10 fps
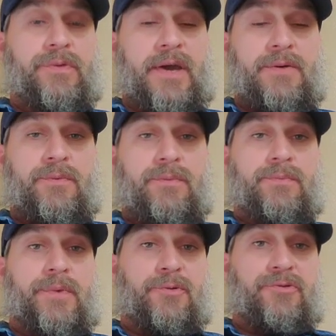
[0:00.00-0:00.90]
it
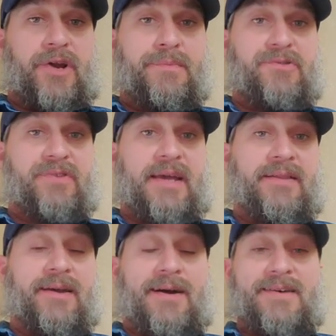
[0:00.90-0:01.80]
was their
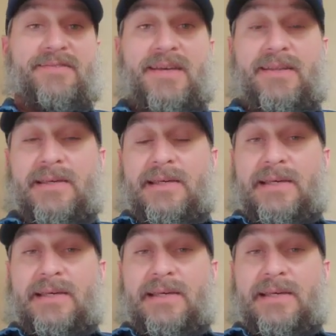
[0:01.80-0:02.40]
mistake that caused it,